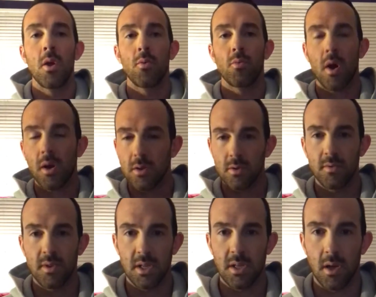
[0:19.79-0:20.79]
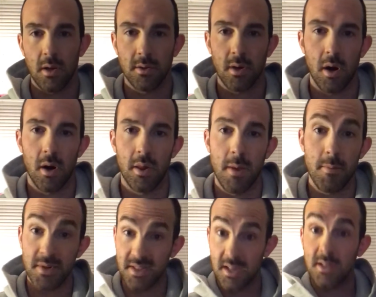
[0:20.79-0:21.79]
wrong use of details are they
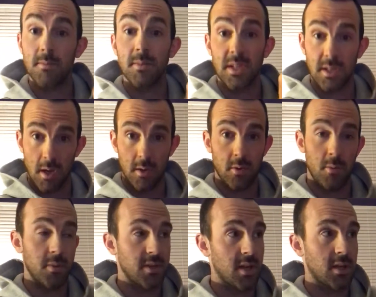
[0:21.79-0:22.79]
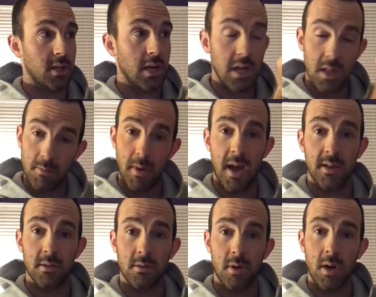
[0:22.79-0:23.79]
present some details that are presented in the
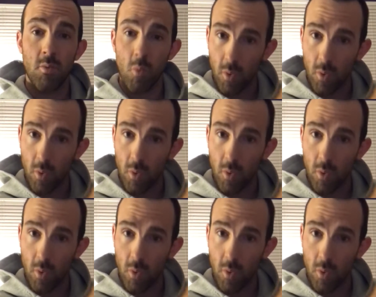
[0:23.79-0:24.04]
passage, right?